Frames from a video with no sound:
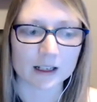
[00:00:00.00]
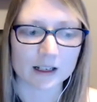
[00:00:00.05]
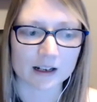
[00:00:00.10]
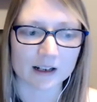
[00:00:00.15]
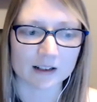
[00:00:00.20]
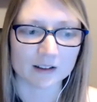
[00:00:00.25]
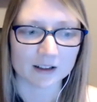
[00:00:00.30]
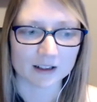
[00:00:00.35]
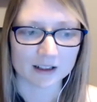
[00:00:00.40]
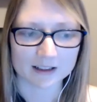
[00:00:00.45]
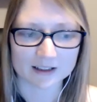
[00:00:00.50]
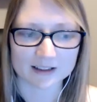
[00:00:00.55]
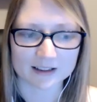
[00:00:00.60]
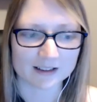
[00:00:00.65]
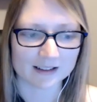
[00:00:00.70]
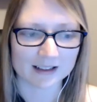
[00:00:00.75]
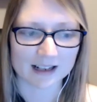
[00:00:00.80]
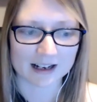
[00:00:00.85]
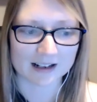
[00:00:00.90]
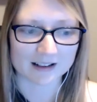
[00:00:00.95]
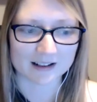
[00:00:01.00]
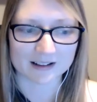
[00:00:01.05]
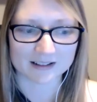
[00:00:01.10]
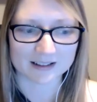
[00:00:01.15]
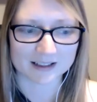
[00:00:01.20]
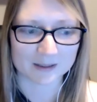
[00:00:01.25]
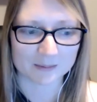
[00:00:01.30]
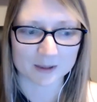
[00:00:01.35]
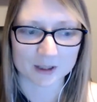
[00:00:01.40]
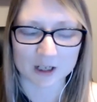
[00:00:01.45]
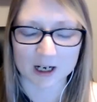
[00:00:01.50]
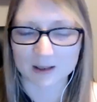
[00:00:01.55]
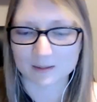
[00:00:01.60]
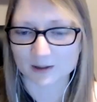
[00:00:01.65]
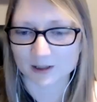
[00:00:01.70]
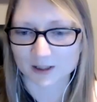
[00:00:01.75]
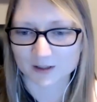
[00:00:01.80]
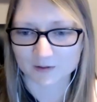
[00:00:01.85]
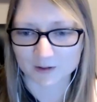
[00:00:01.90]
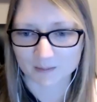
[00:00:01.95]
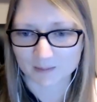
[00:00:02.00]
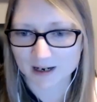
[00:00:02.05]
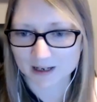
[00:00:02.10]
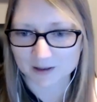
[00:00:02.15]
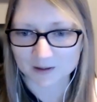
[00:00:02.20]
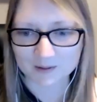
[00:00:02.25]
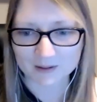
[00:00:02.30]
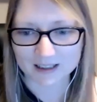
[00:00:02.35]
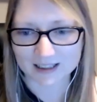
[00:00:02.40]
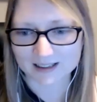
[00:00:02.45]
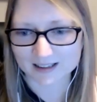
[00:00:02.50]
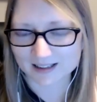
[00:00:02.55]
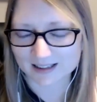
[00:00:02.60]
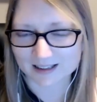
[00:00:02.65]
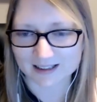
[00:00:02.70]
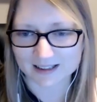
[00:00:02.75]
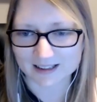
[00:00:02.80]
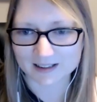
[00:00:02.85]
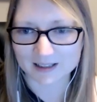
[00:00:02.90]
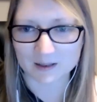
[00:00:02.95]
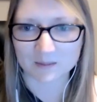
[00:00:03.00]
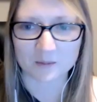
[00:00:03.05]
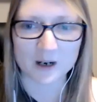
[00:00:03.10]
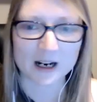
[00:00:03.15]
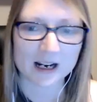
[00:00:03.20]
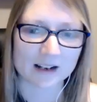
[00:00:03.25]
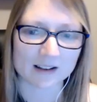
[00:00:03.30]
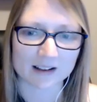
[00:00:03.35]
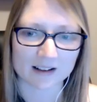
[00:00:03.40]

And I look as at unsubscribers from my own list in the same way.